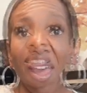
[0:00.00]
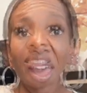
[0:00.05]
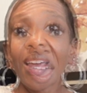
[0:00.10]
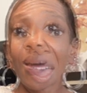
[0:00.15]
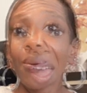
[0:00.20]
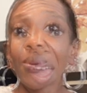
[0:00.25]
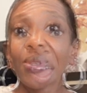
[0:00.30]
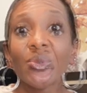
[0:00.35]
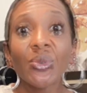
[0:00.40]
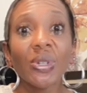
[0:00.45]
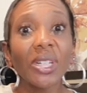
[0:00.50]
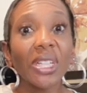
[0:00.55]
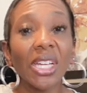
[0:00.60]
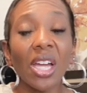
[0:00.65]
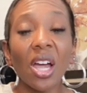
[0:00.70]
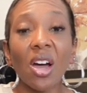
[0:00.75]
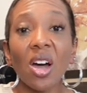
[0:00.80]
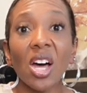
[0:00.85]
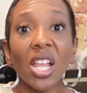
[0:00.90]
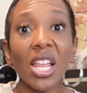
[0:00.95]
And that was
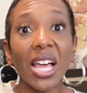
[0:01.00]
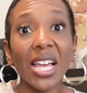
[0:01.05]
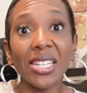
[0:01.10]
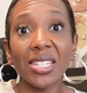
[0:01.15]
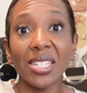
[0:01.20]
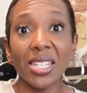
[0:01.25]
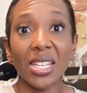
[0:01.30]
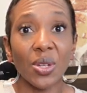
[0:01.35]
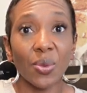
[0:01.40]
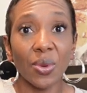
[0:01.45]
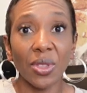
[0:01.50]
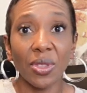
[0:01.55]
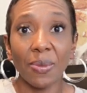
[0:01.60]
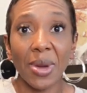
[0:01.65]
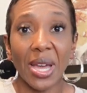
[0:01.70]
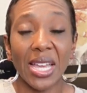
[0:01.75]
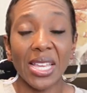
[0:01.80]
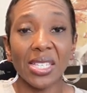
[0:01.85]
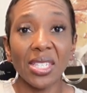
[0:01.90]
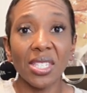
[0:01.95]
really all I did with
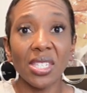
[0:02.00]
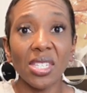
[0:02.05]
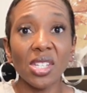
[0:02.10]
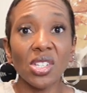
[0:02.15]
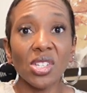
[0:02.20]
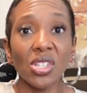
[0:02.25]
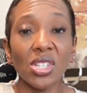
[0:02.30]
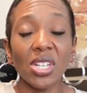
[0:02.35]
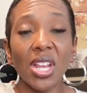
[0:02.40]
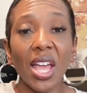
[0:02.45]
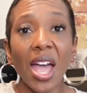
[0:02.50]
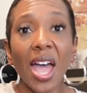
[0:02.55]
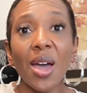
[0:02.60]
my incision.